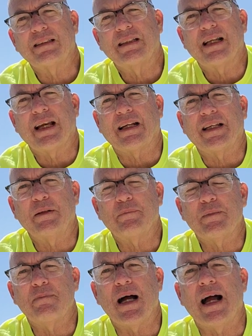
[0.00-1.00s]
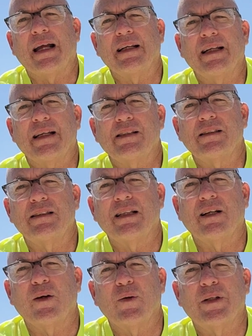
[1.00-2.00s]
you got to keep in mind, has
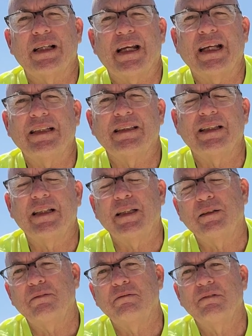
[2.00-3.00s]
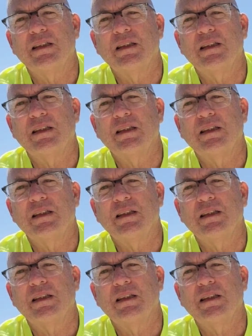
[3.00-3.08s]
uh, only an 18